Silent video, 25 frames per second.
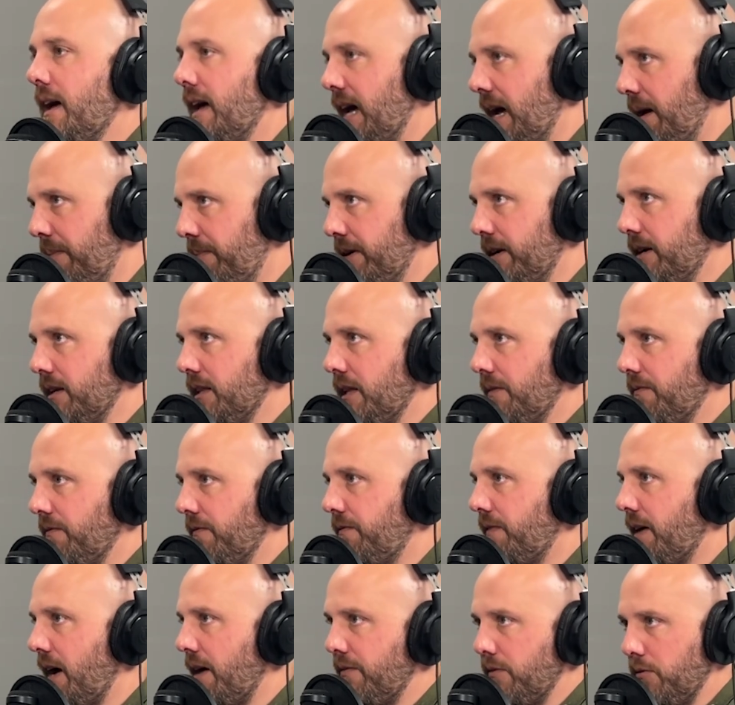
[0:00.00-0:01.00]
I bid at
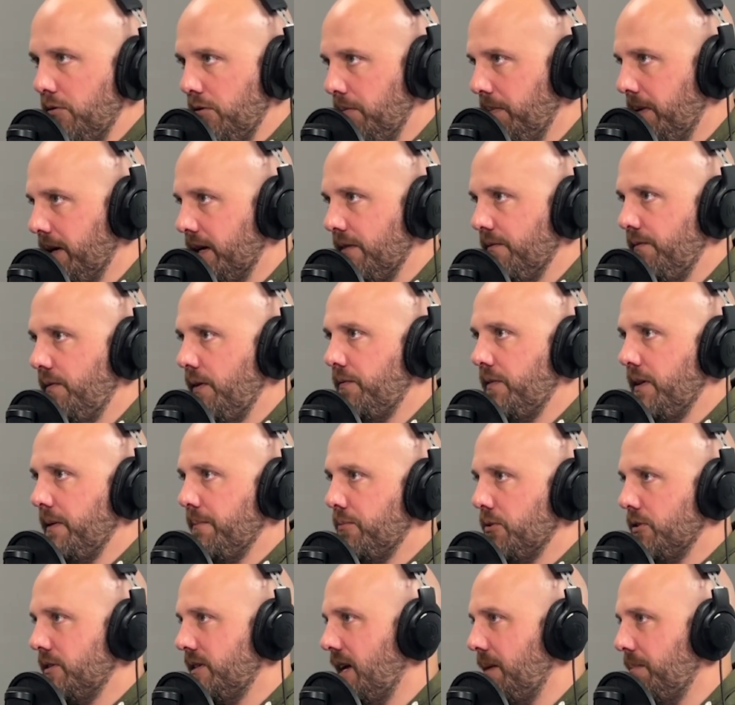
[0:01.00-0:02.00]
11.5. I'm only making 15%,
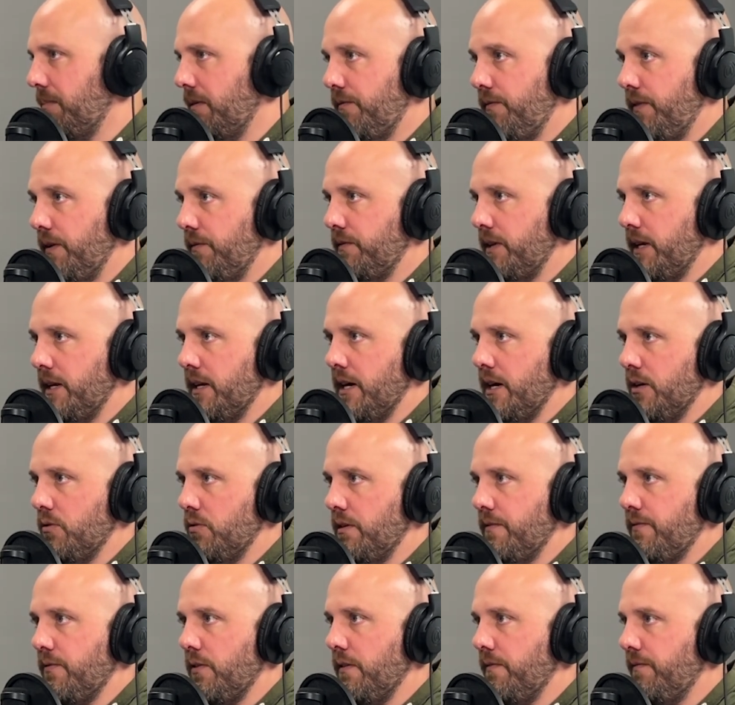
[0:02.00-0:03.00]
but
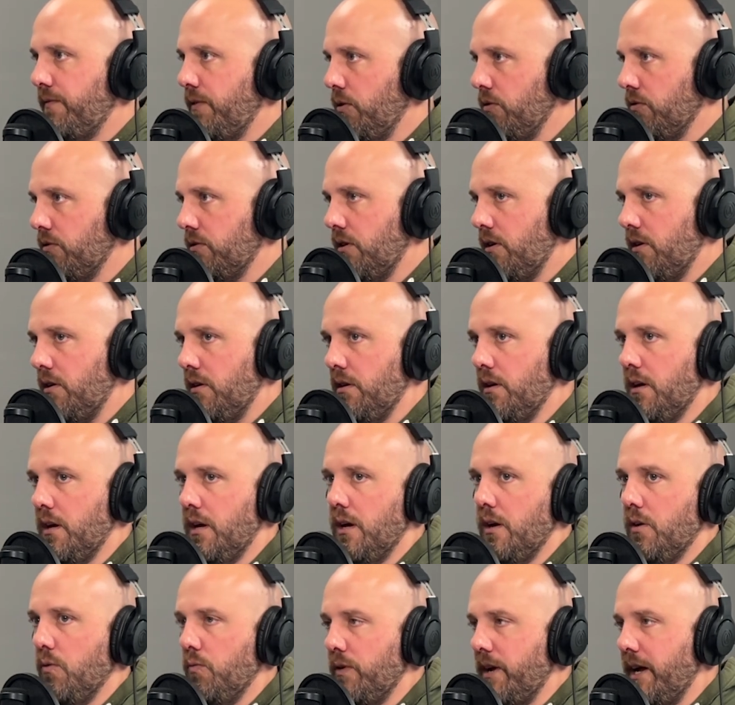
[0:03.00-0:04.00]
1,500 for a phone call
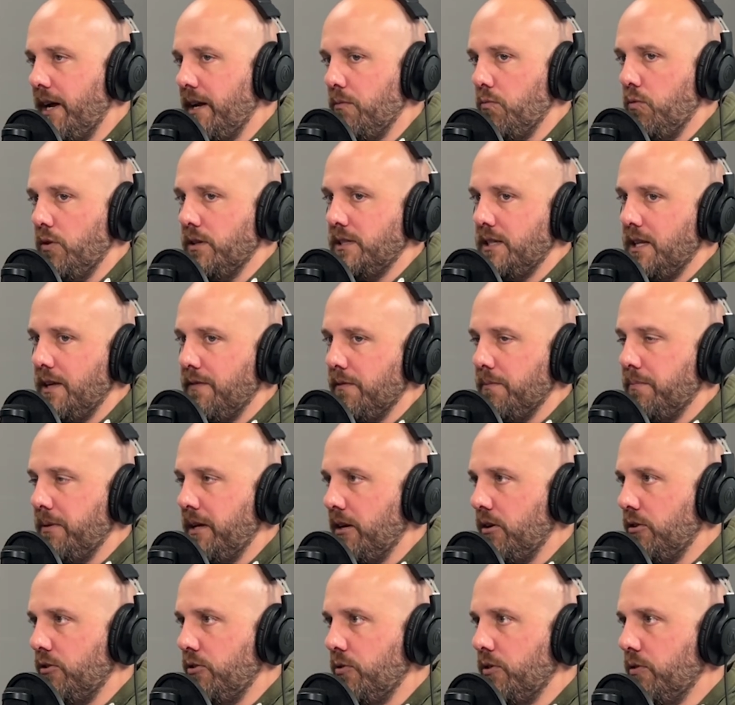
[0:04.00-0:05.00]
when I wasn't even
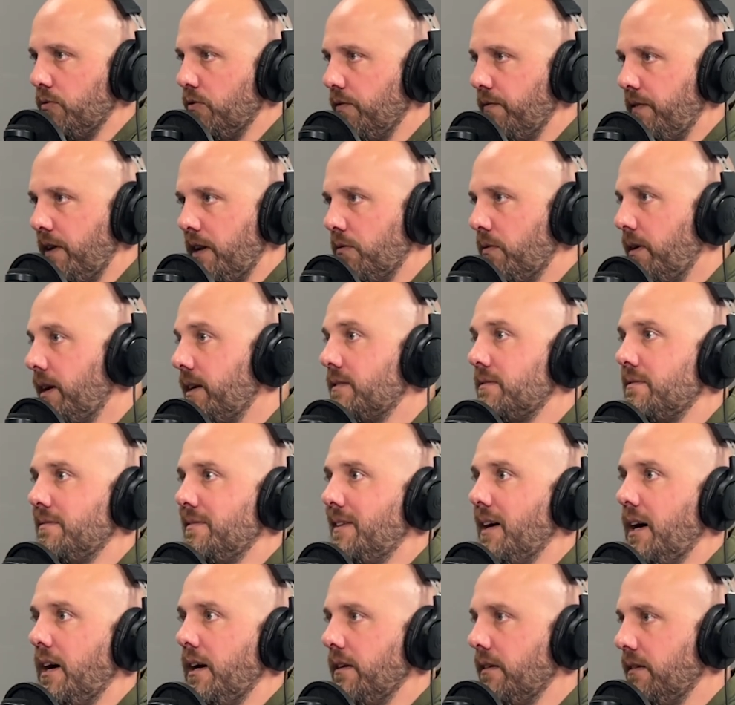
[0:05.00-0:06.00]
planning on doing the roof anyways.
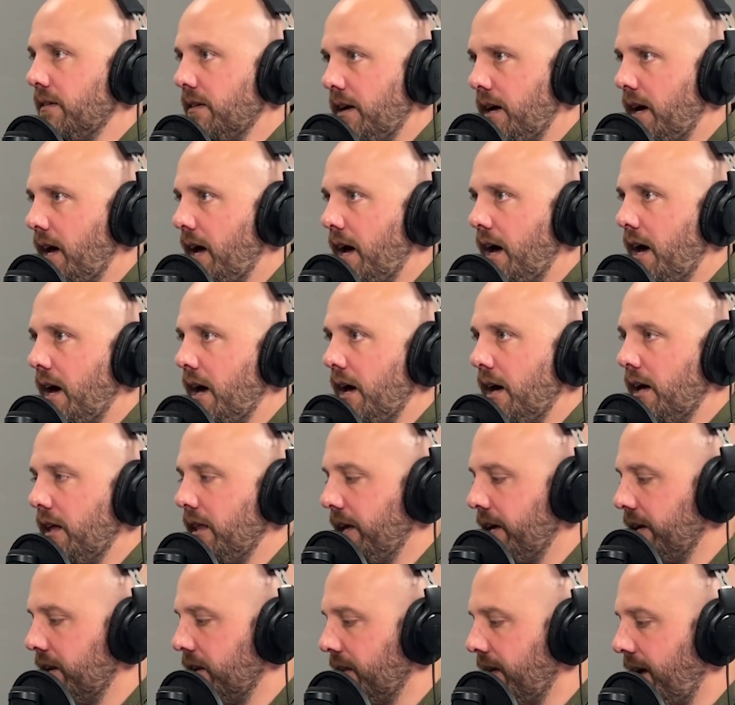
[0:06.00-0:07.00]
Done. I'll
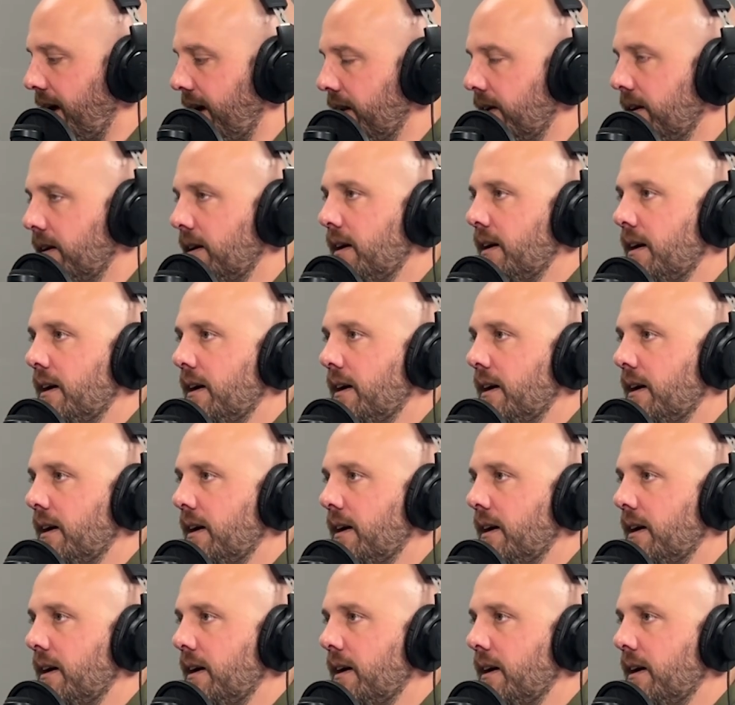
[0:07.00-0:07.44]
handle that.